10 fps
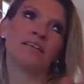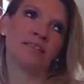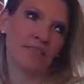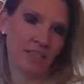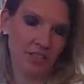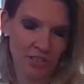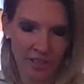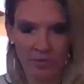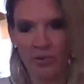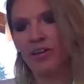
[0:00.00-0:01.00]
interest
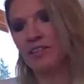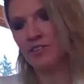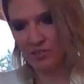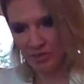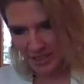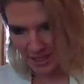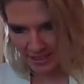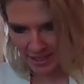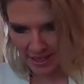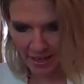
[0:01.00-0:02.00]
rate? Where are interest rates at
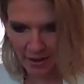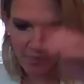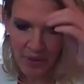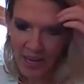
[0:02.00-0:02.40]
today?